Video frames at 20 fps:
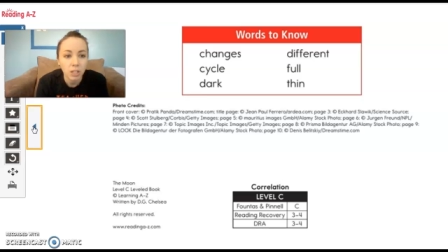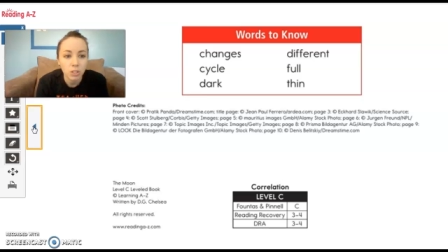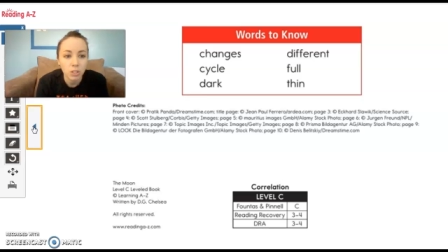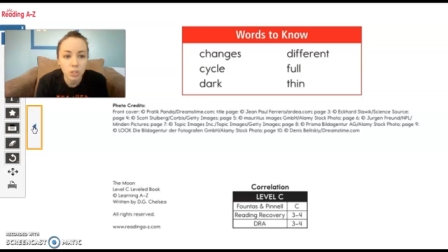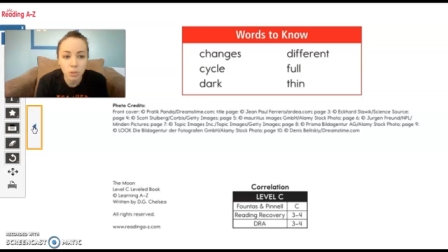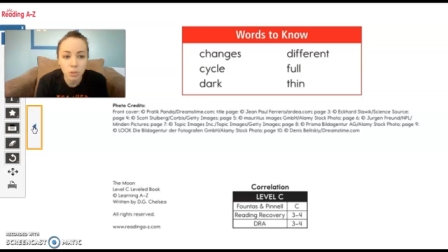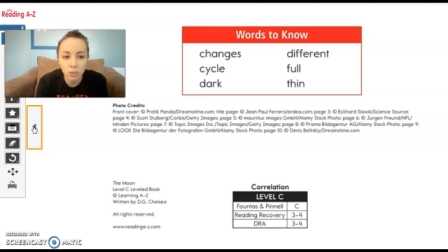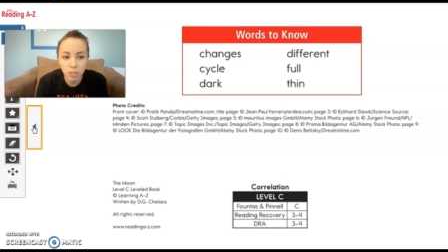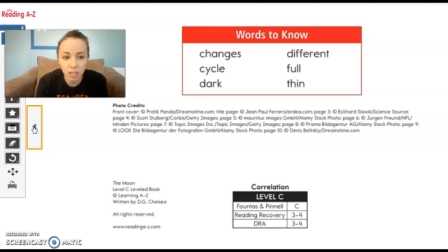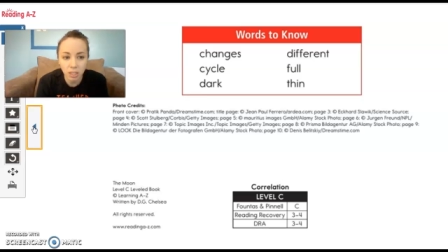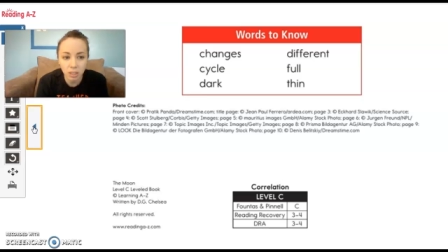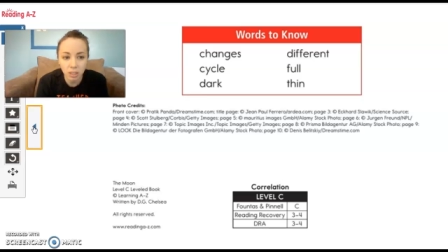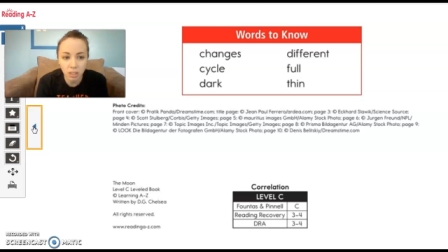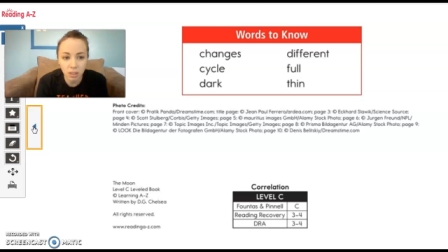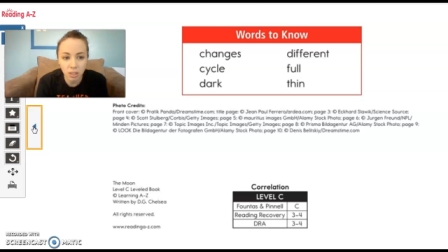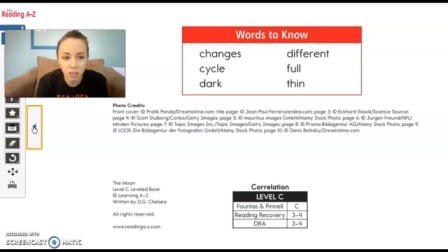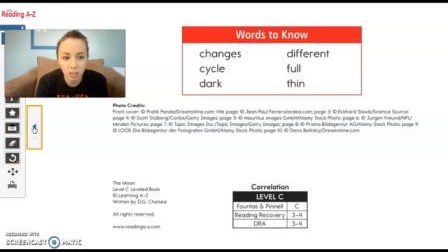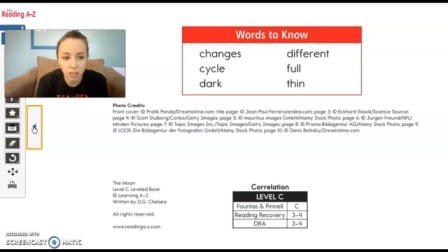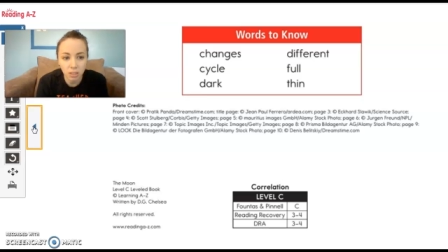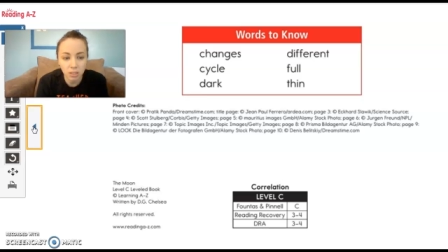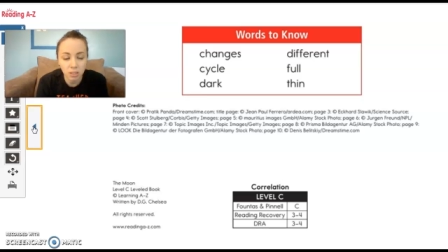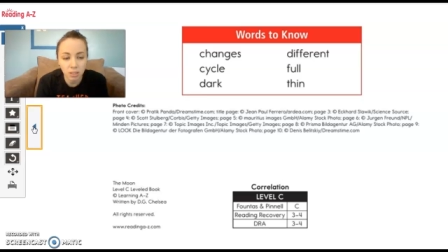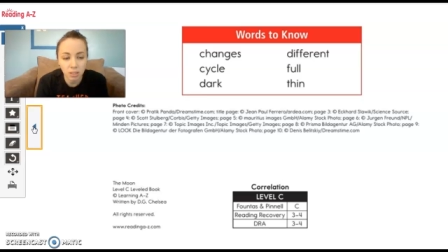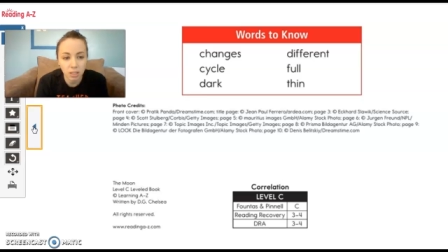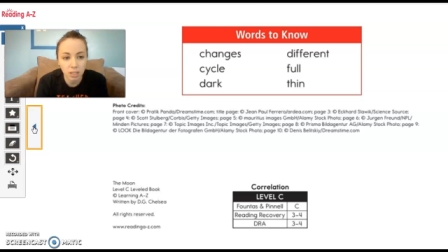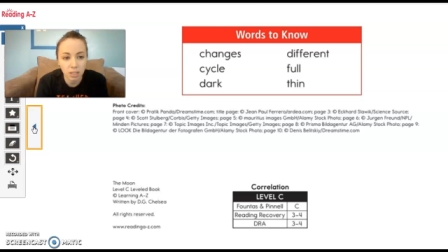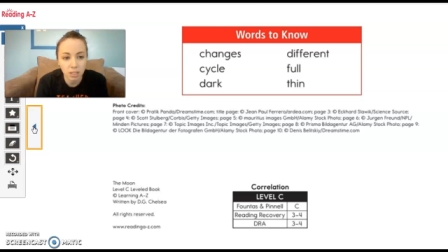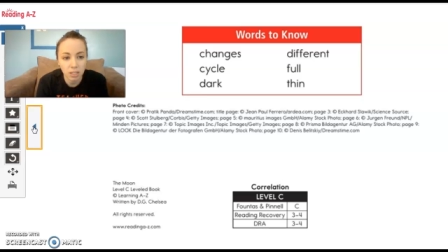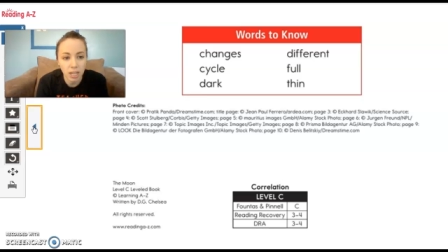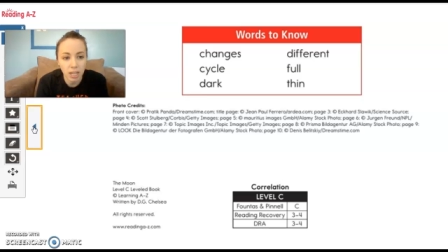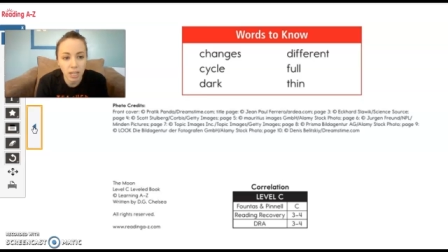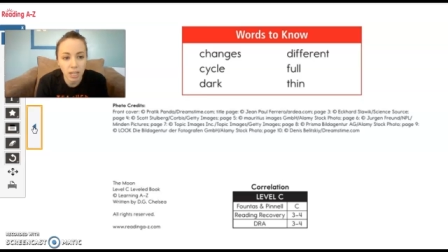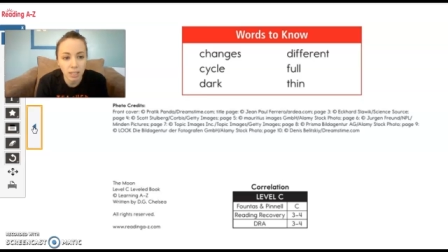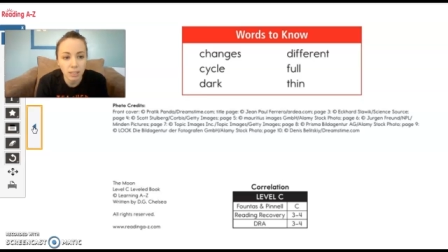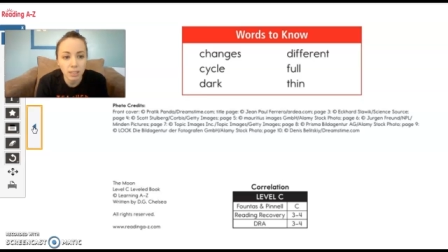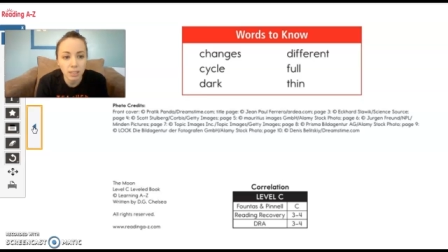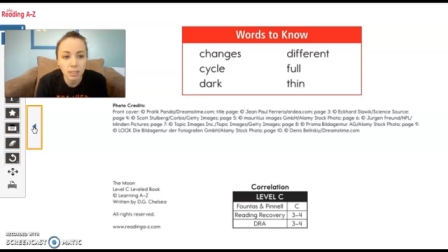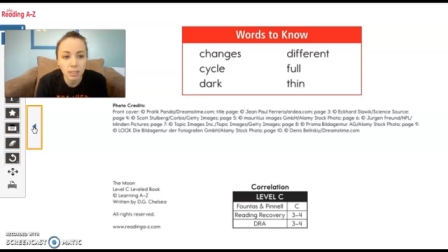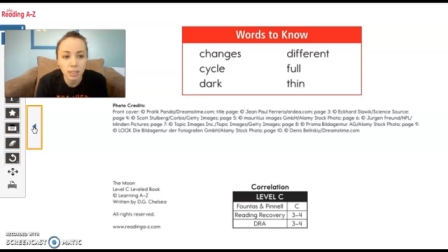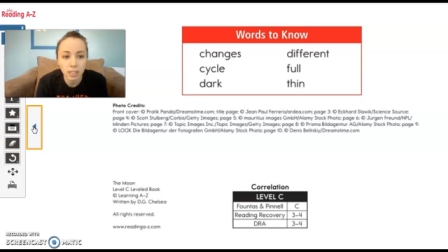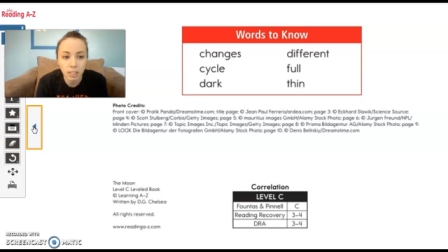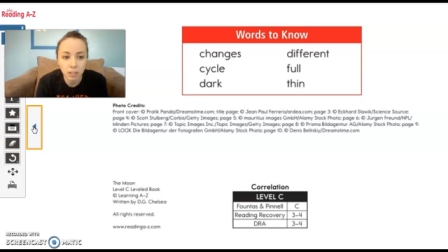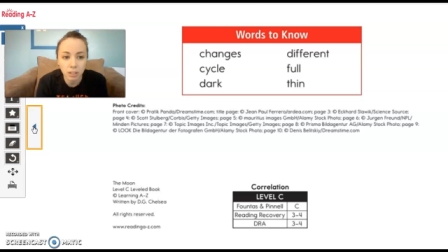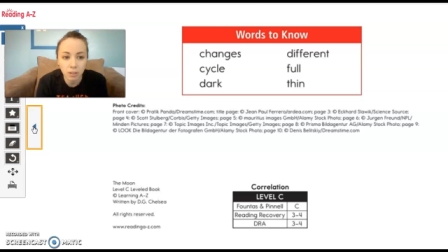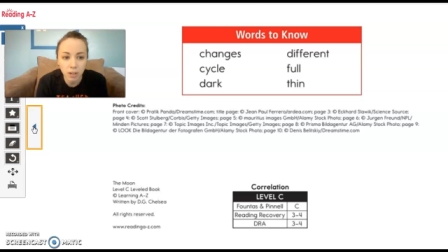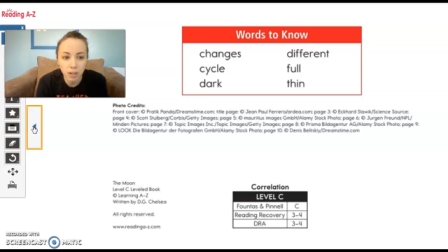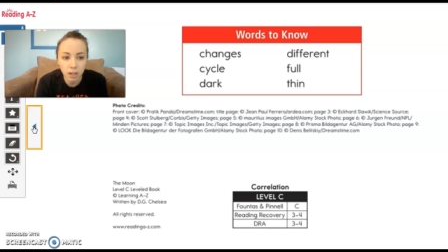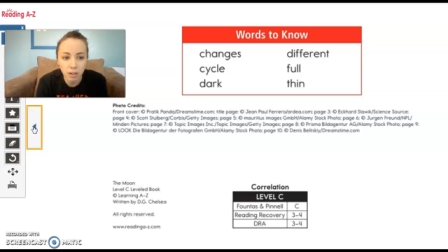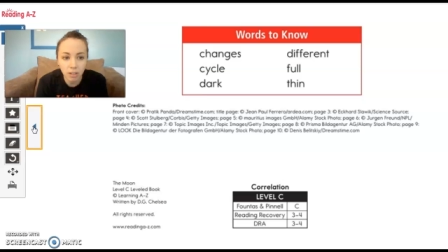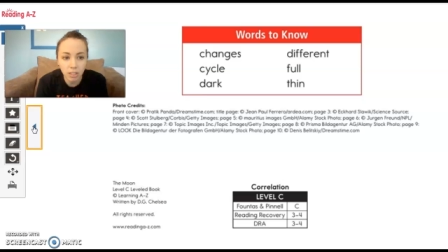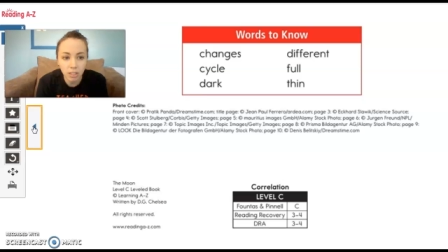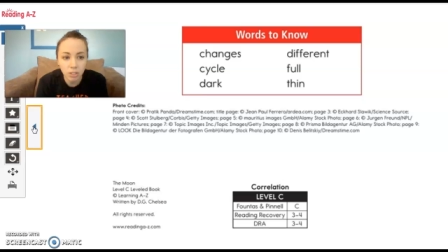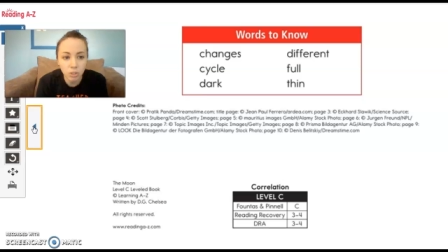do you think that this is a literary